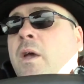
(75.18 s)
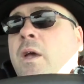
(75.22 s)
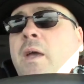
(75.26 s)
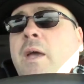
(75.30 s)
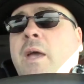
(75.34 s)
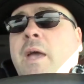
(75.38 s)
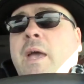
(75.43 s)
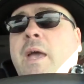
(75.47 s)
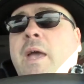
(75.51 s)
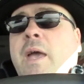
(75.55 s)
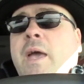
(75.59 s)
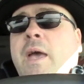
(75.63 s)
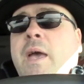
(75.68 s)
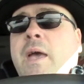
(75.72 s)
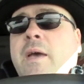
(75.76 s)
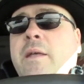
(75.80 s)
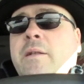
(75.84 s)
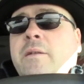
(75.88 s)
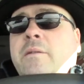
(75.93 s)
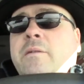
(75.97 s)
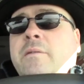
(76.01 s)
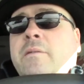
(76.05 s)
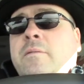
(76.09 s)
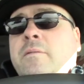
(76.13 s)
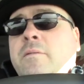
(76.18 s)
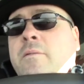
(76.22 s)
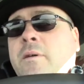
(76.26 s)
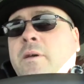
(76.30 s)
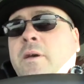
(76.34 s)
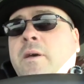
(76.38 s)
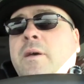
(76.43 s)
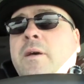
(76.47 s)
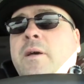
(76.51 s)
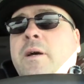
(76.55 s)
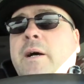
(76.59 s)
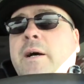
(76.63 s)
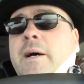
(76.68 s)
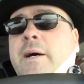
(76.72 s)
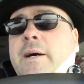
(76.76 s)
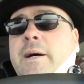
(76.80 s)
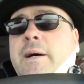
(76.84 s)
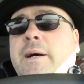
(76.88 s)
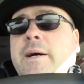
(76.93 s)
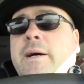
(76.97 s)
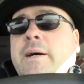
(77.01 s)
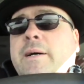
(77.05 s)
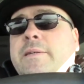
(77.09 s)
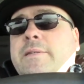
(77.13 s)
And
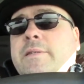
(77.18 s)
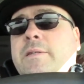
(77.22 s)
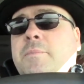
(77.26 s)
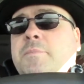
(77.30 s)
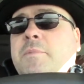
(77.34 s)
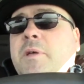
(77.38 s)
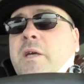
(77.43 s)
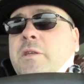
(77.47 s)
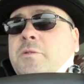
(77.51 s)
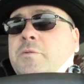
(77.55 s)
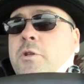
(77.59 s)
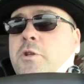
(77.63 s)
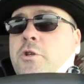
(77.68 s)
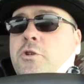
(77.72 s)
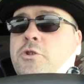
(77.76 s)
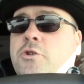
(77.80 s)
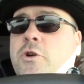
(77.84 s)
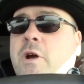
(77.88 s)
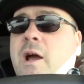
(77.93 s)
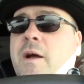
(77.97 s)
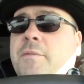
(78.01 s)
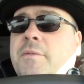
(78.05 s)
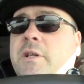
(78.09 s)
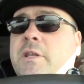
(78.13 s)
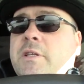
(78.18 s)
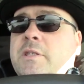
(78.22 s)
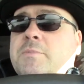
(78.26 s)
sometimes when you travel,